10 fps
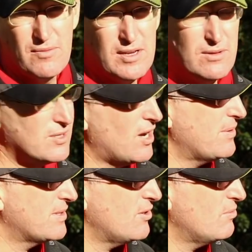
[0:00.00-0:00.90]
the venue's
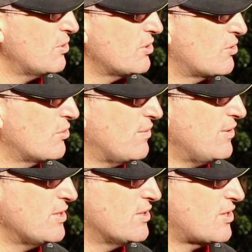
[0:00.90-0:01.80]
towing too much, or you're
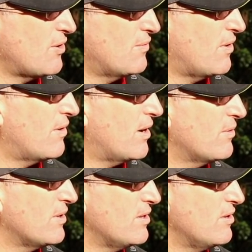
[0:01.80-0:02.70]
fishing so far
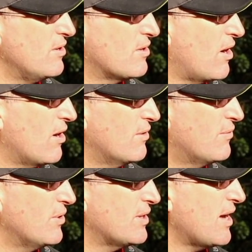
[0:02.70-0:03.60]
out you can't
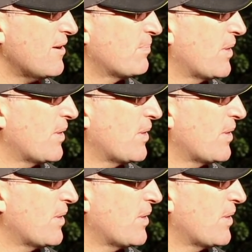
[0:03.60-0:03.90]
avoid that.